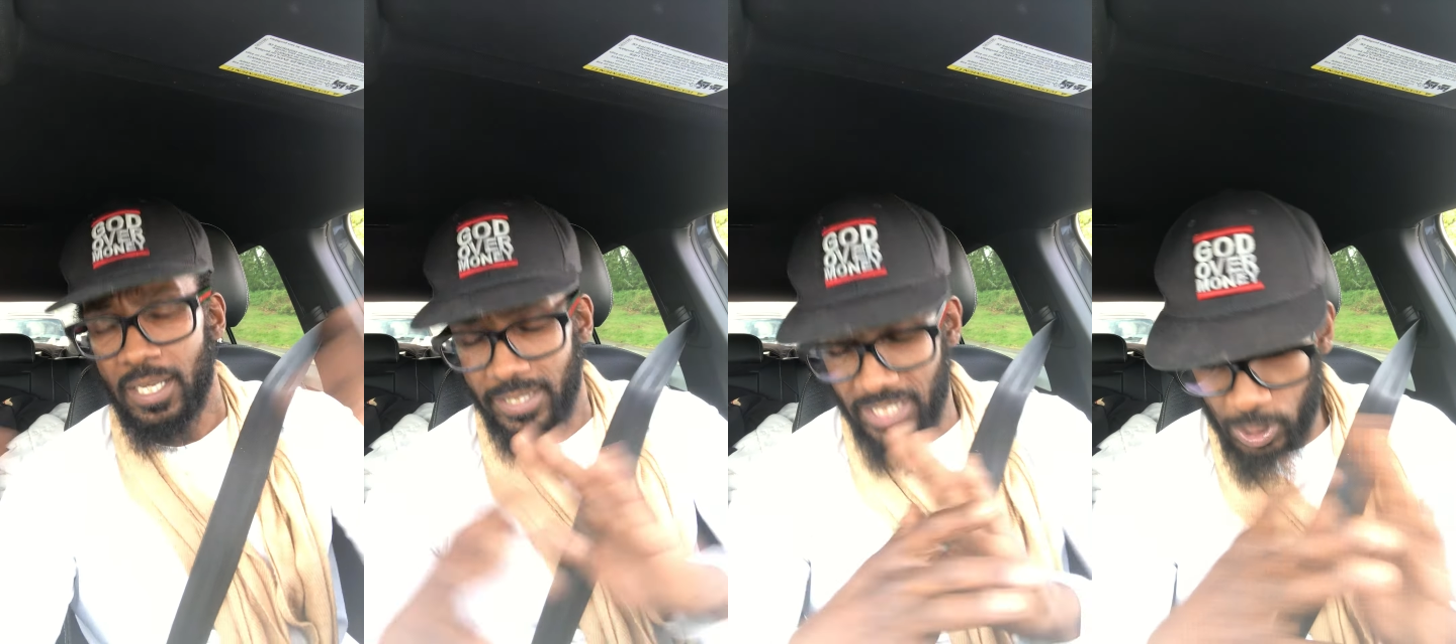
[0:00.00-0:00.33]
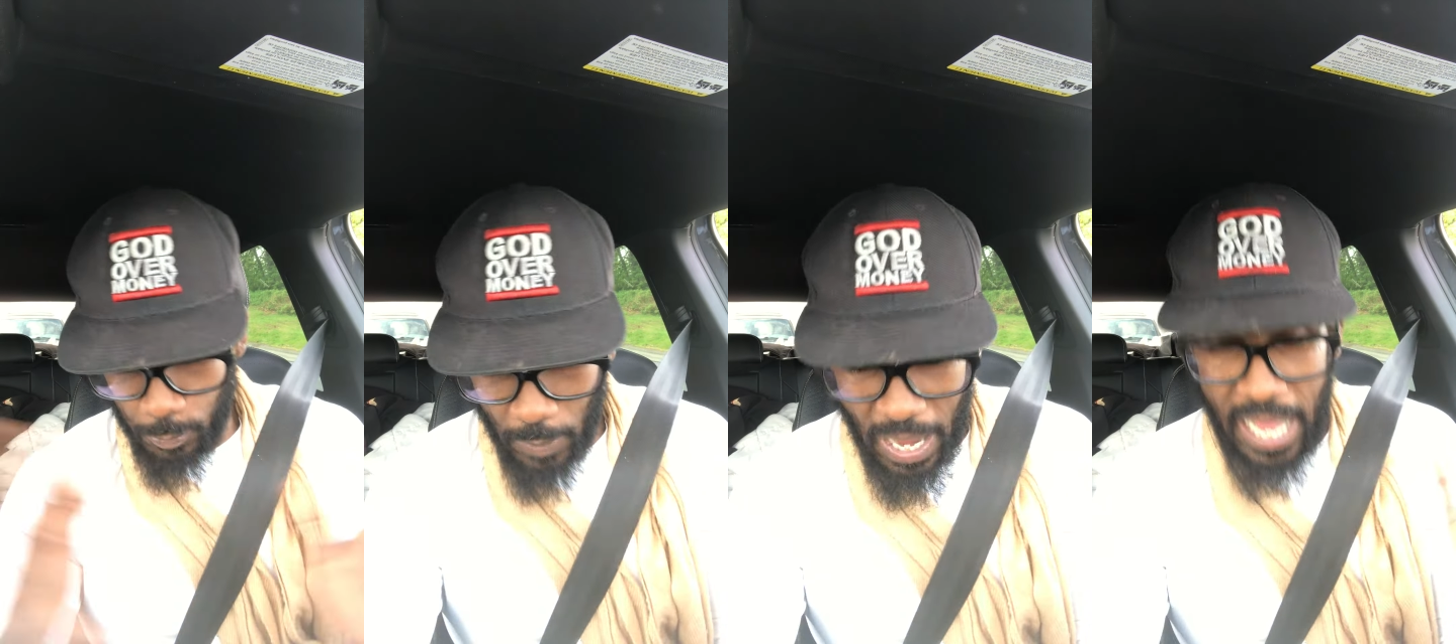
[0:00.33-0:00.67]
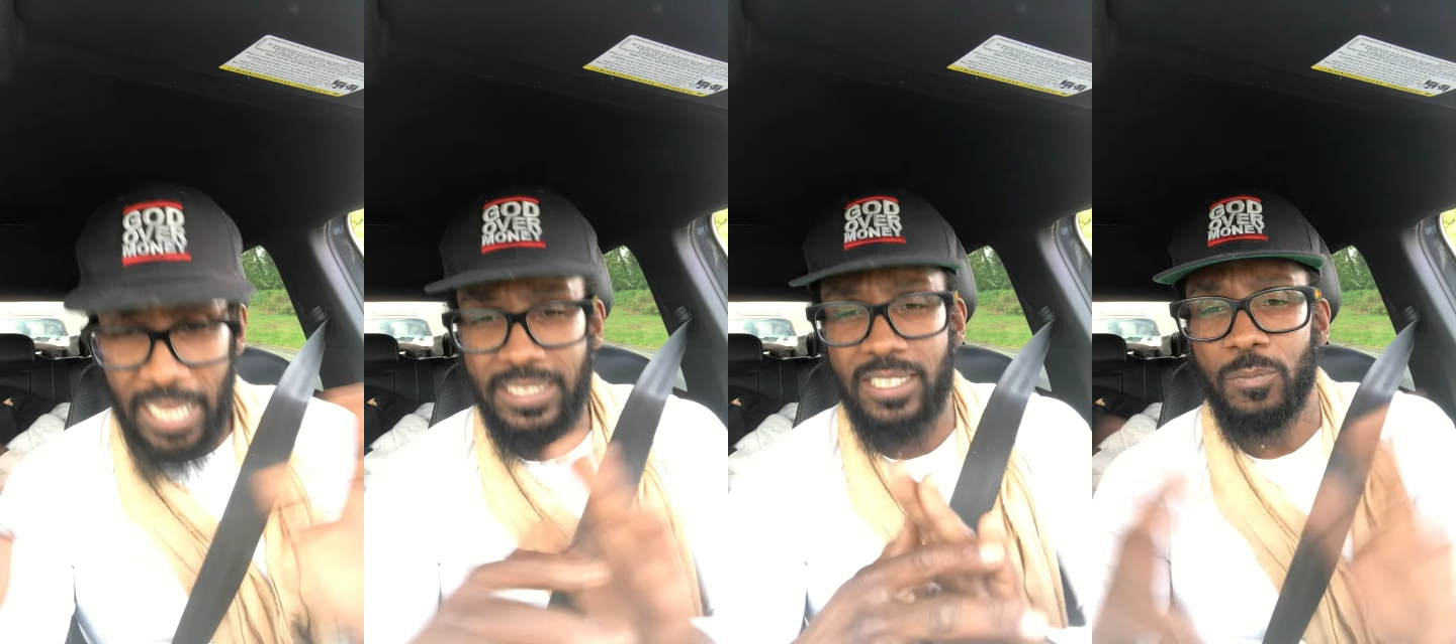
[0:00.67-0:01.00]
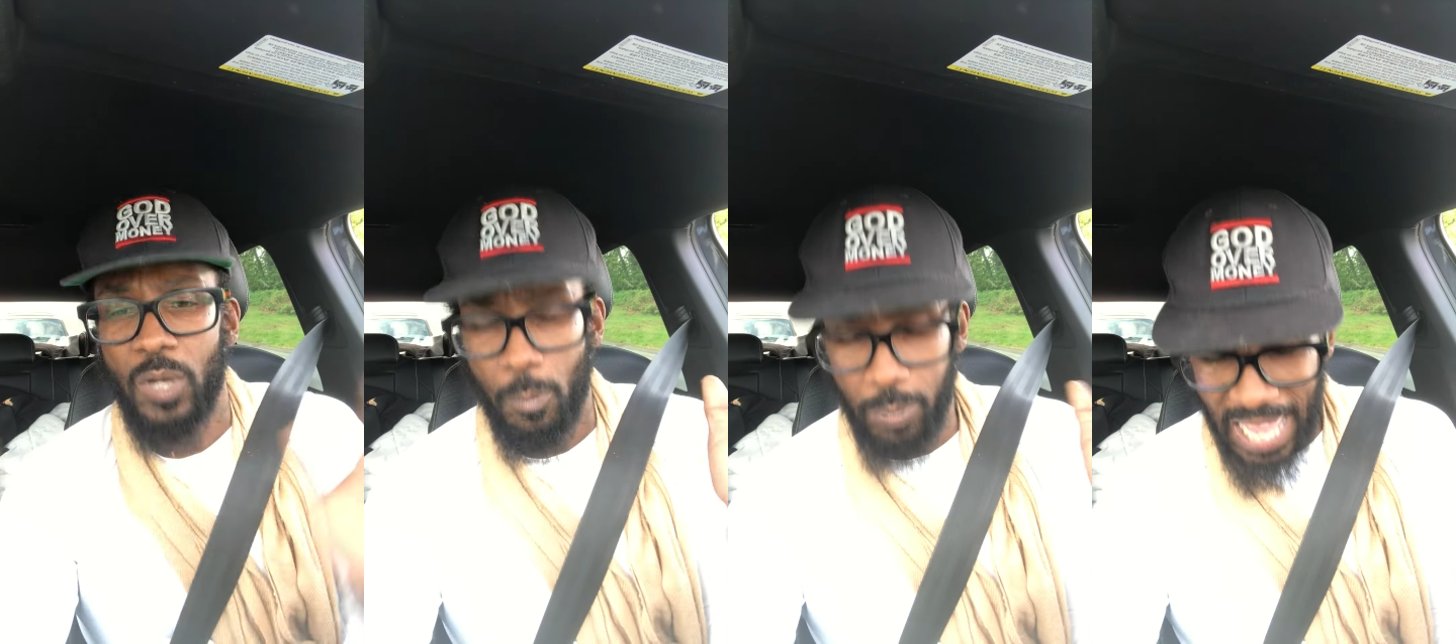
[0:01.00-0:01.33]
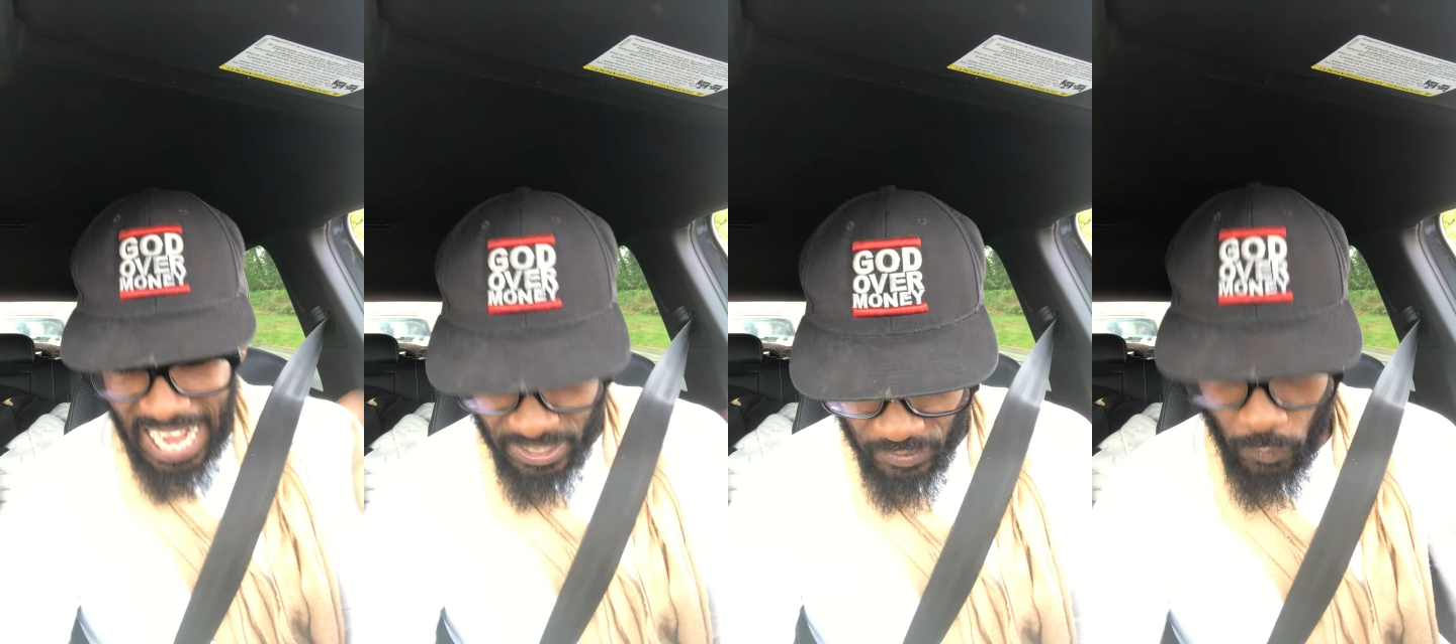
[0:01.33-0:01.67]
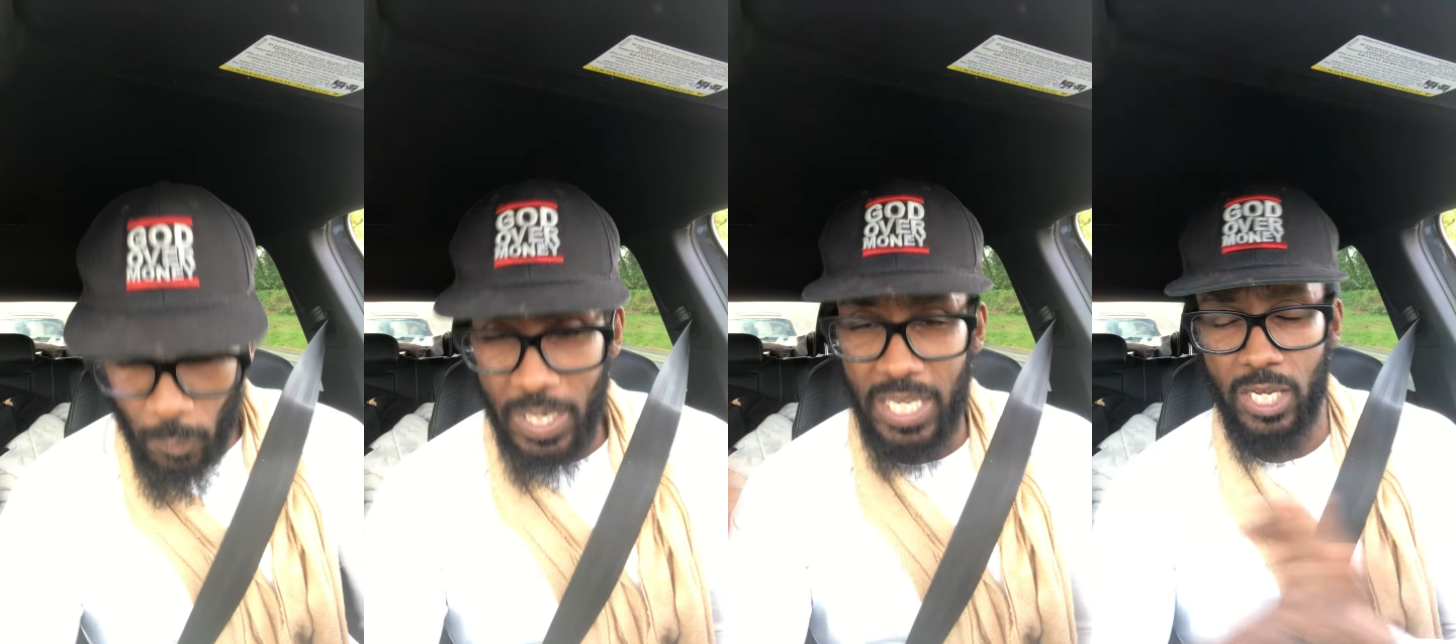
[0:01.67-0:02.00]
despised and
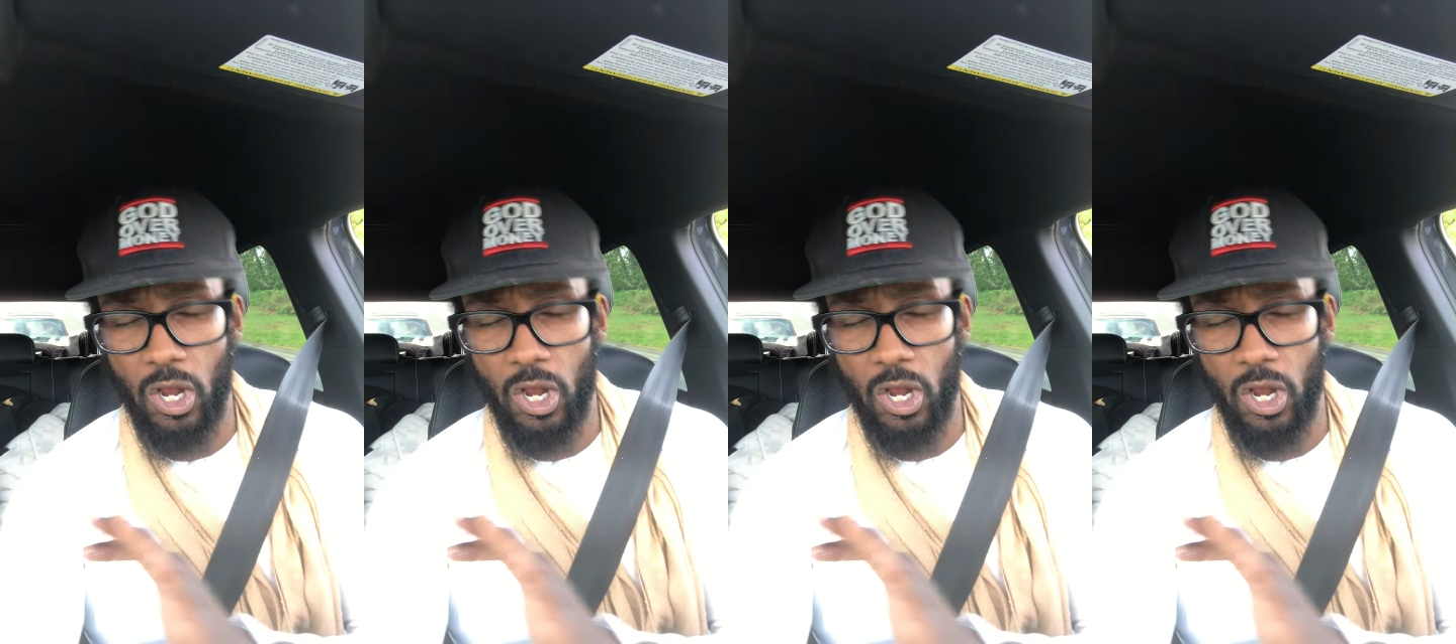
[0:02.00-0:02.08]
blasphemed